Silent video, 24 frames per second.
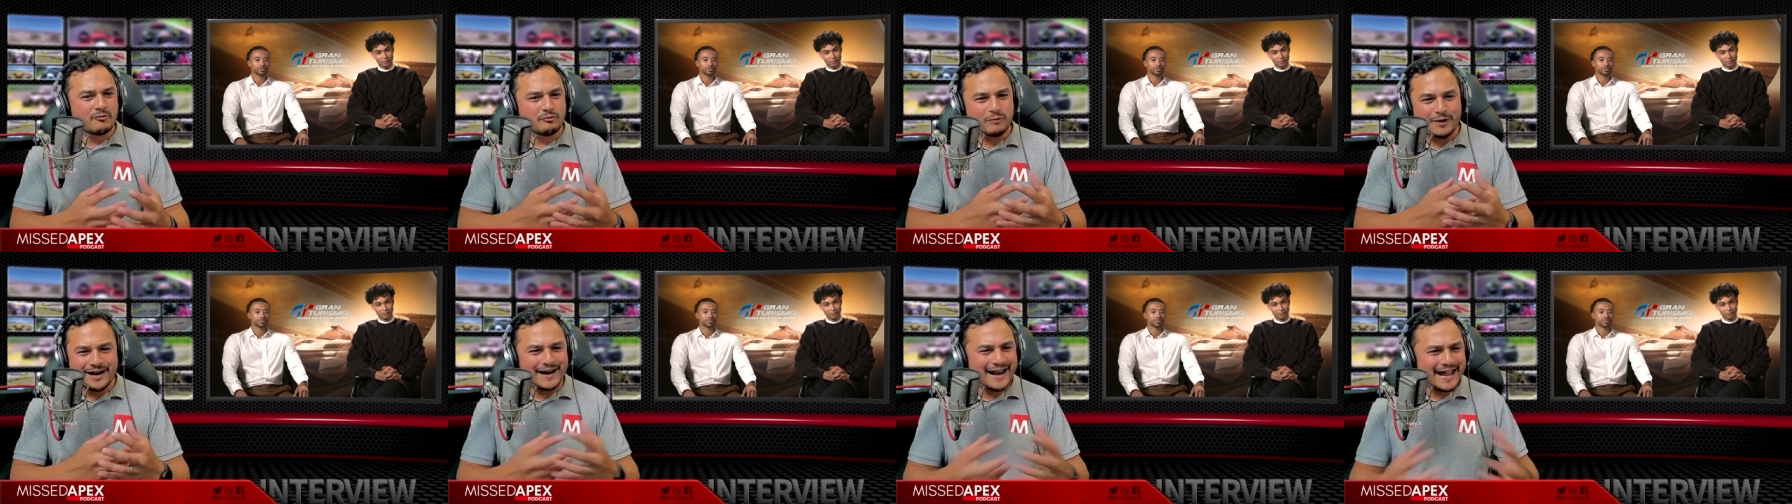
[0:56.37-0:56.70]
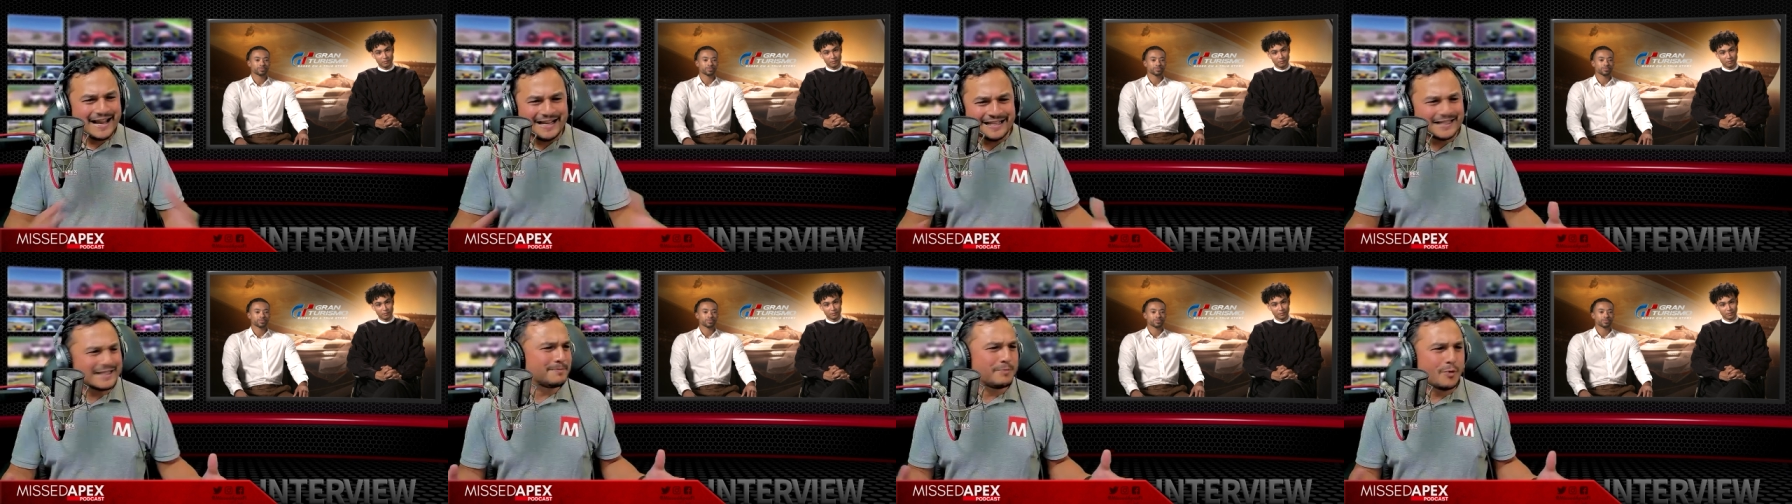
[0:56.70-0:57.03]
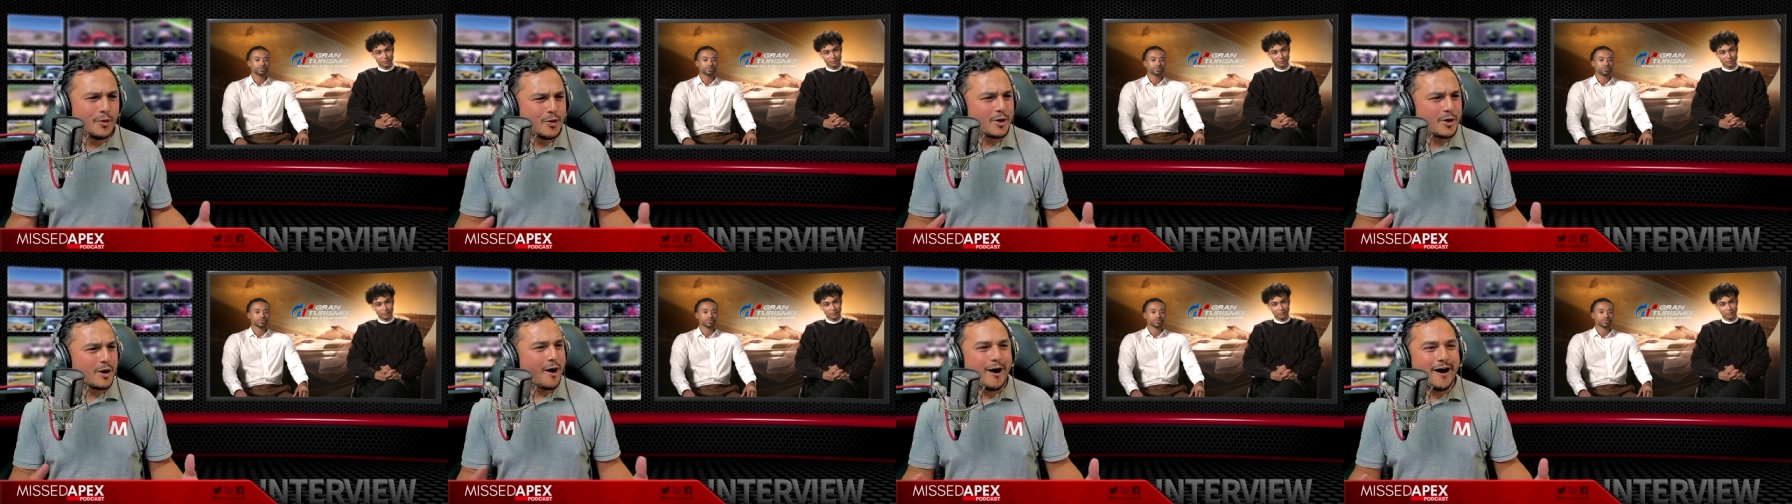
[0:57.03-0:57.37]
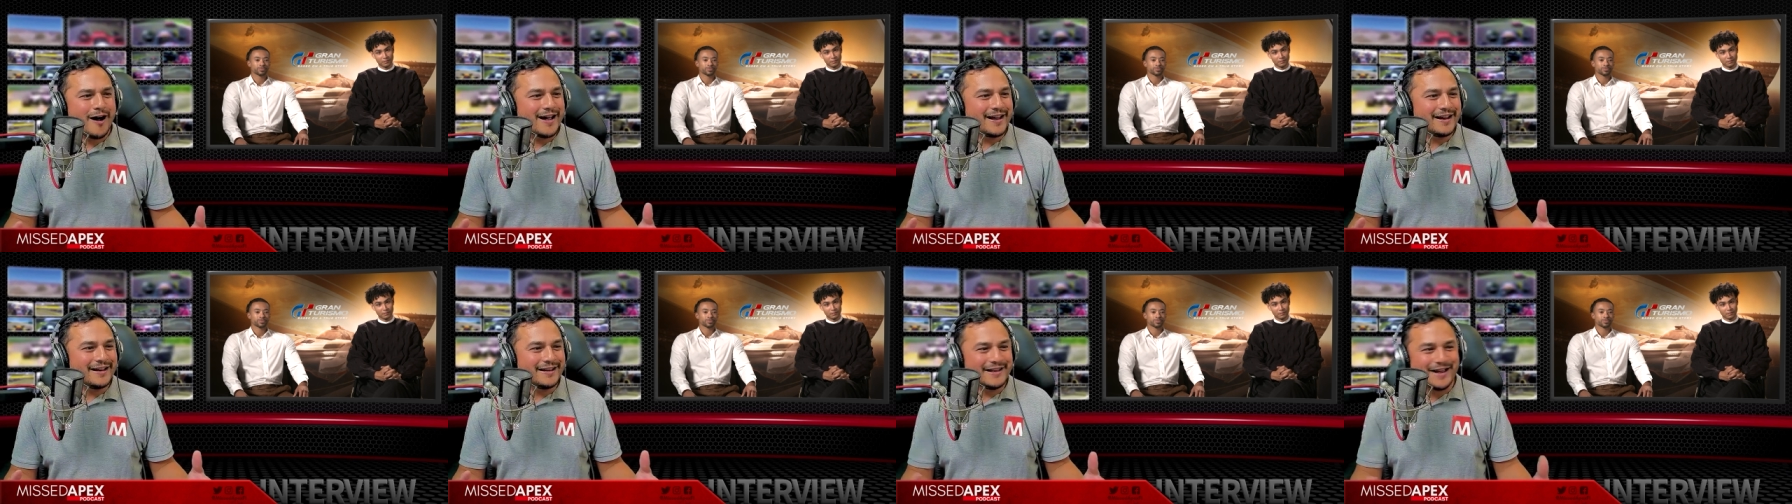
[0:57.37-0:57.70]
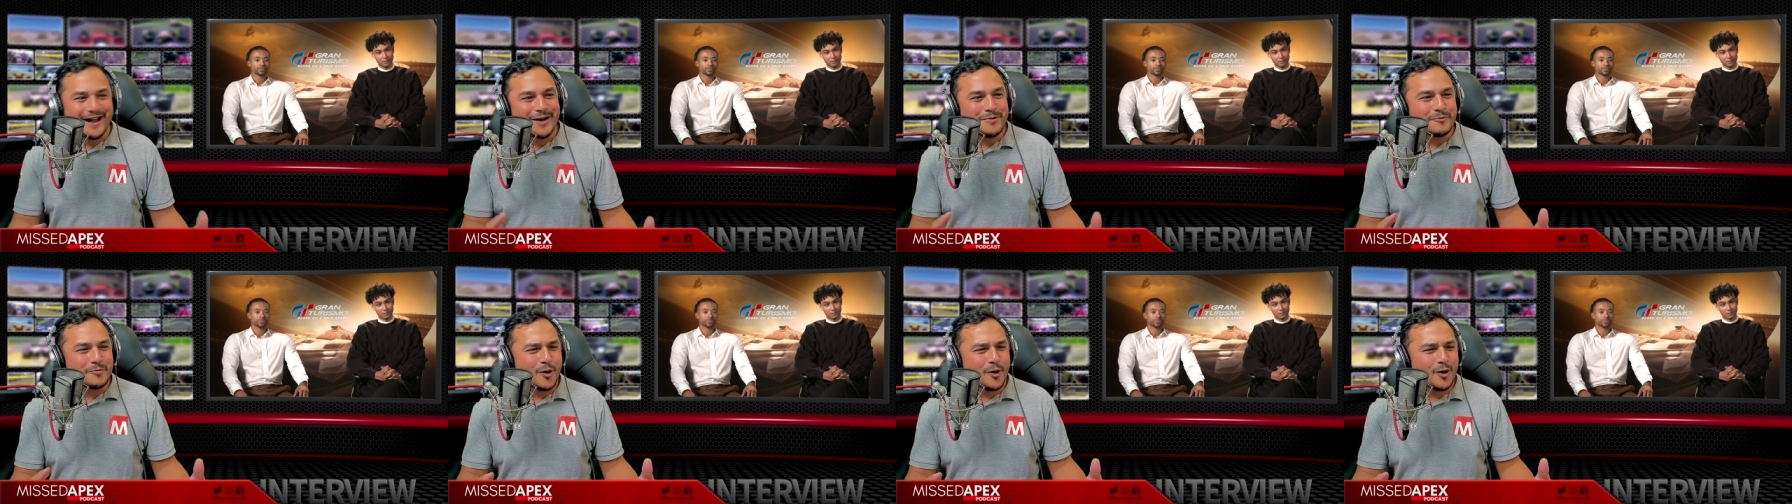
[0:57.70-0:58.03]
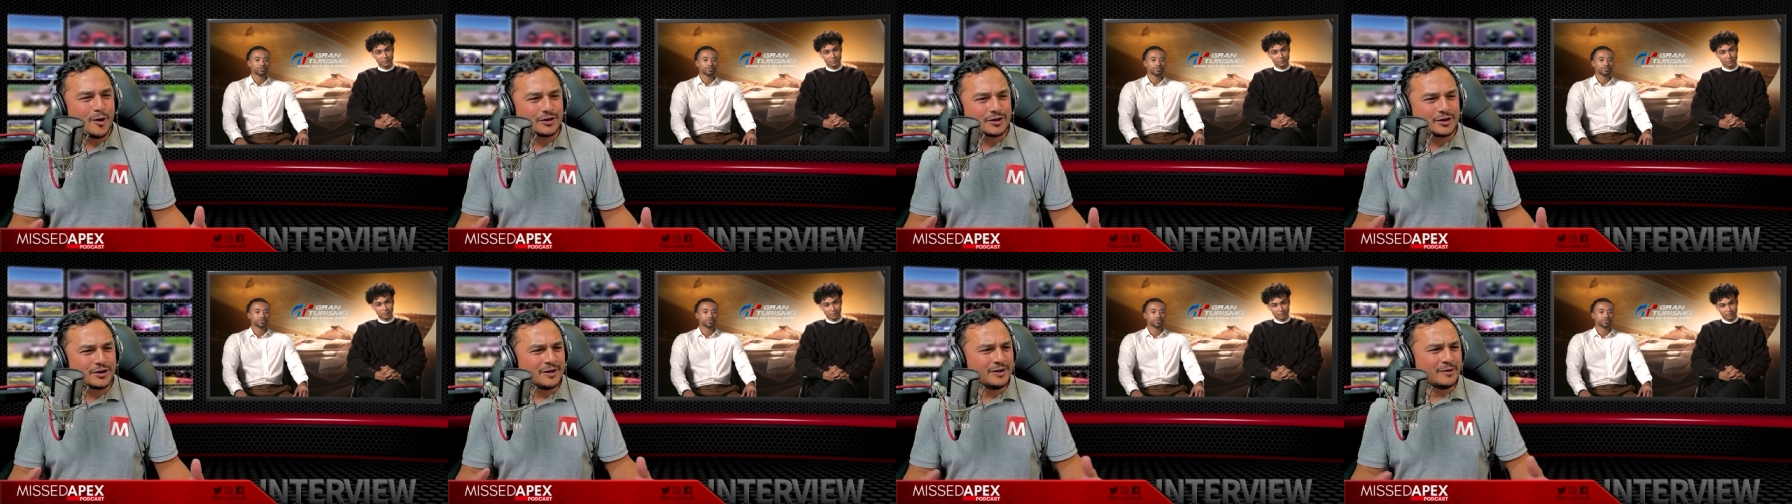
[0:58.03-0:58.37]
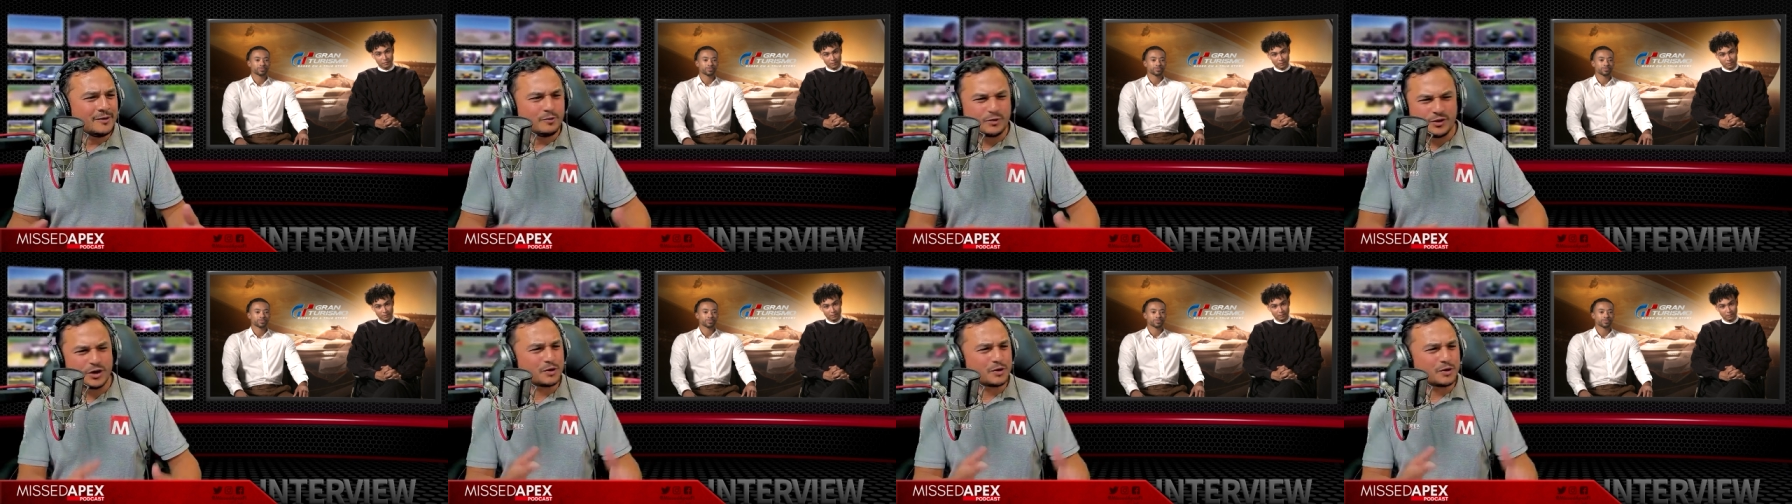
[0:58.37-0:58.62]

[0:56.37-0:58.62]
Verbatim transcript: relatable guy Jann was,